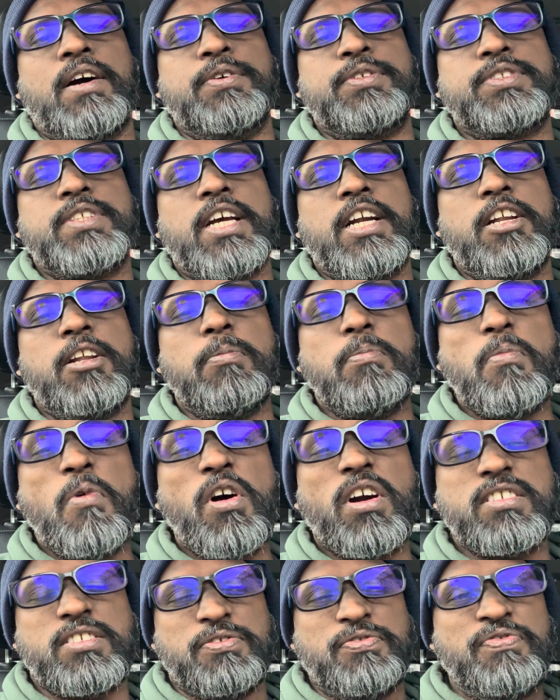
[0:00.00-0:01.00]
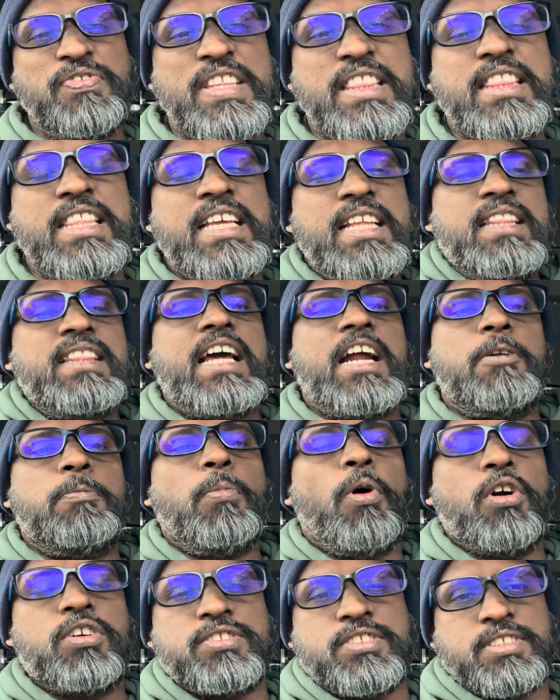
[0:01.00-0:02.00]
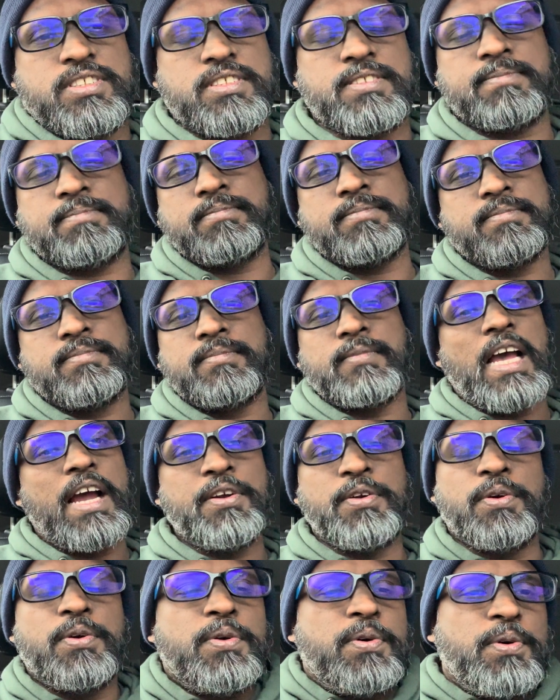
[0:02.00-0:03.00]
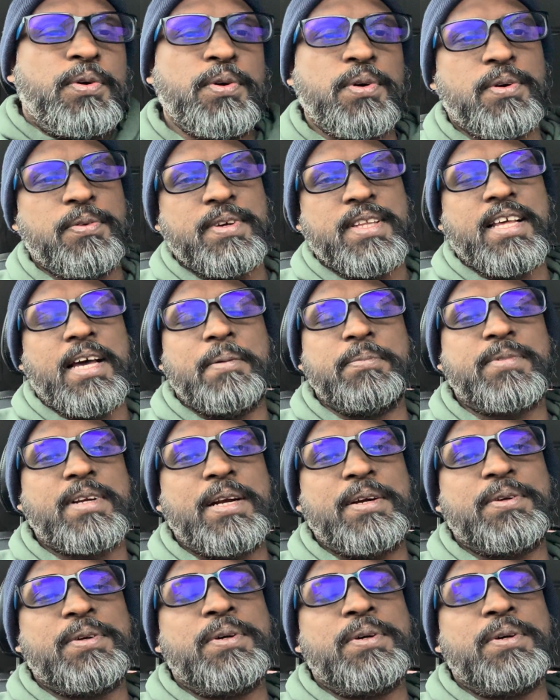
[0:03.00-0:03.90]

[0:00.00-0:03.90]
don't know whether I'm trying to, you are getting what I'm trying to say,